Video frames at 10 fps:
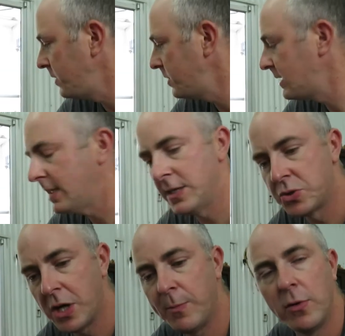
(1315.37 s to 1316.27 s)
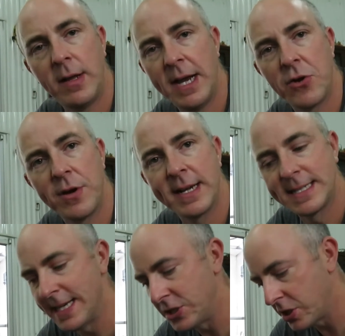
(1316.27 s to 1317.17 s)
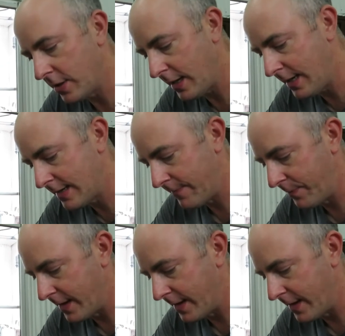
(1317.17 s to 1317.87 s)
using a trouble light or an extension light,